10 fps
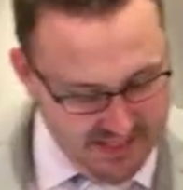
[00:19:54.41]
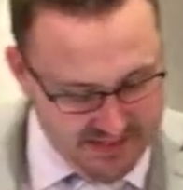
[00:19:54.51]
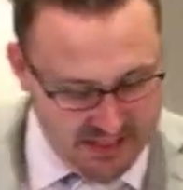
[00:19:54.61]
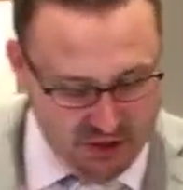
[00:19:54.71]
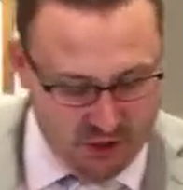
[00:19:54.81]

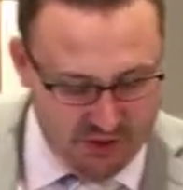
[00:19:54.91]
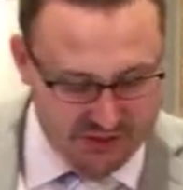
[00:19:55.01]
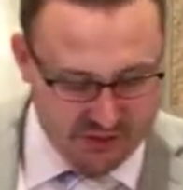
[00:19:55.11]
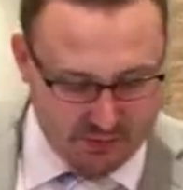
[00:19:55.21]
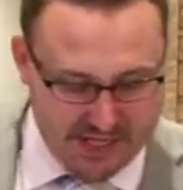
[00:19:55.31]
And the
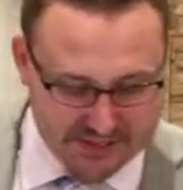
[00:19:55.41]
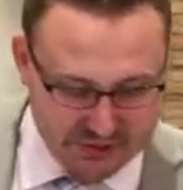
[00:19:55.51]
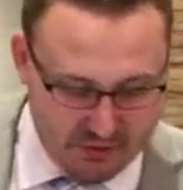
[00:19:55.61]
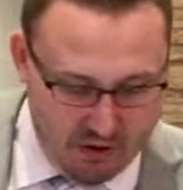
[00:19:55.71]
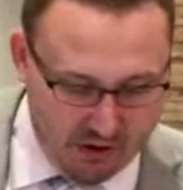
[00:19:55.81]
Lord direct
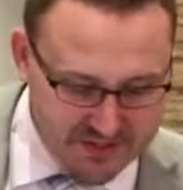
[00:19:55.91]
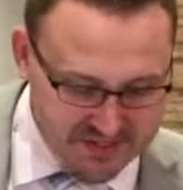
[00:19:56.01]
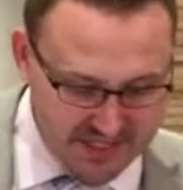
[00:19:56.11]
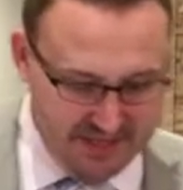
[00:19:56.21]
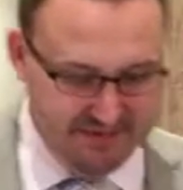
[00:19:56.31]
your
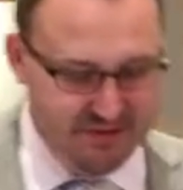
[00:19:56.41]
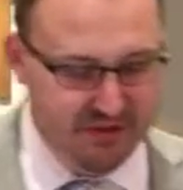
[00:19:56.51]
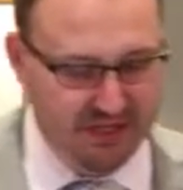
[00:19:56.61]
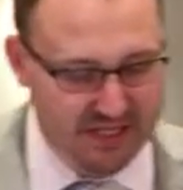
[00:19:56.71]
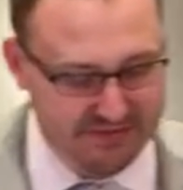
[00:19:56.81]
hearts into
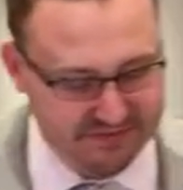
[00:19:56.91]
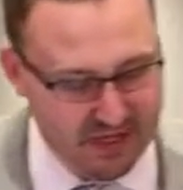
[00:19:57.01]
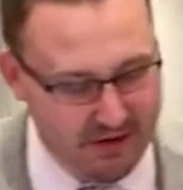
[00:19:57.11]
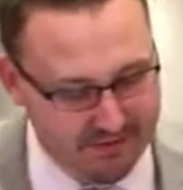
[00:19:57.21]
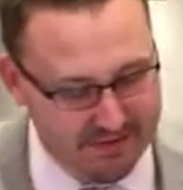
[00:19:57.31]
the love of
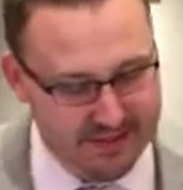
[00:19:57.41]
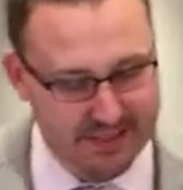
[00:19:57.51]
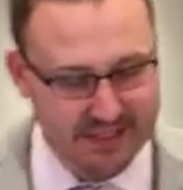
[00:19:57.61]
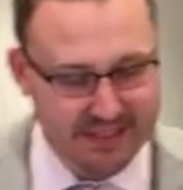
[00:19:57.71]
God,